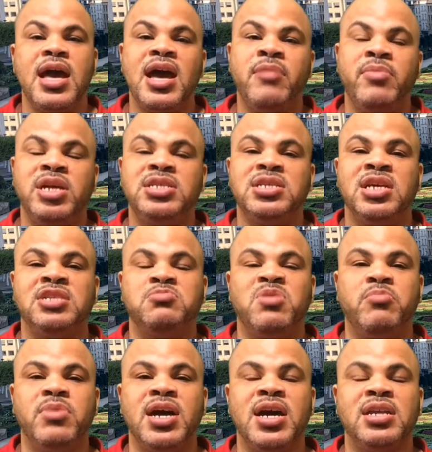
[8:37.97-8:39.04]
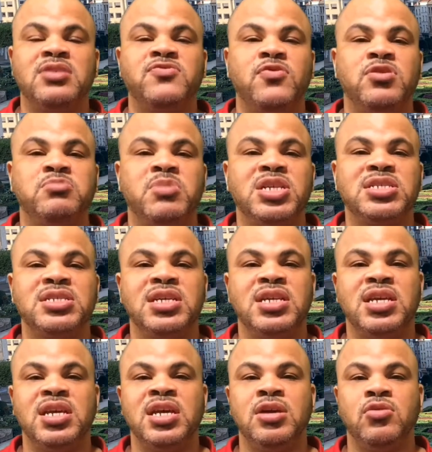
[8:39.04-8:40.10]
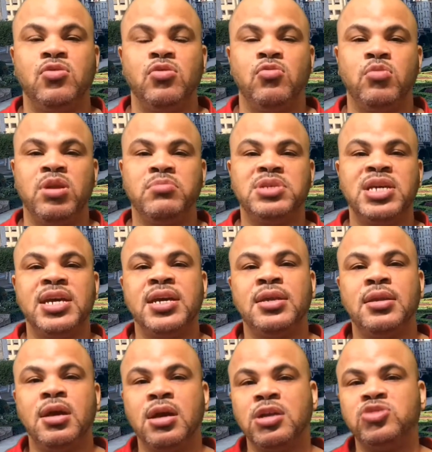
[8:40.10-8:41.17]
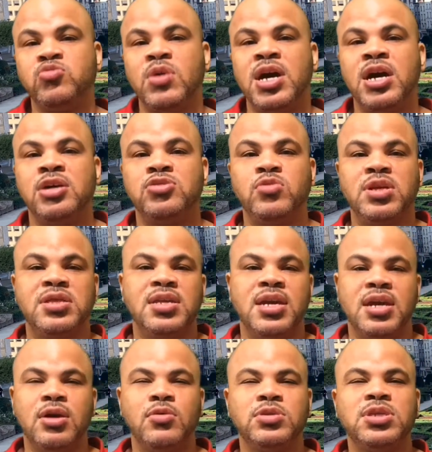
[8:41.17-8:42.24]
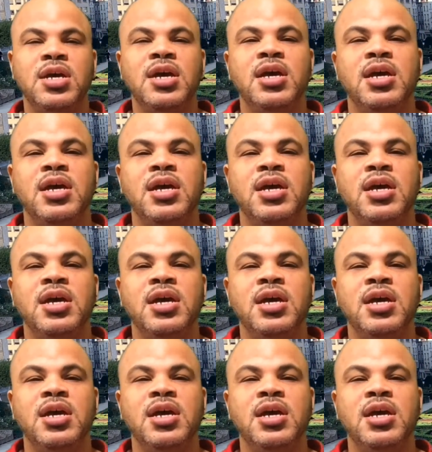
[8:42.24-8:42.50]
I may change my mind as far as my seating or what I'm taking luggage-wise or anything else,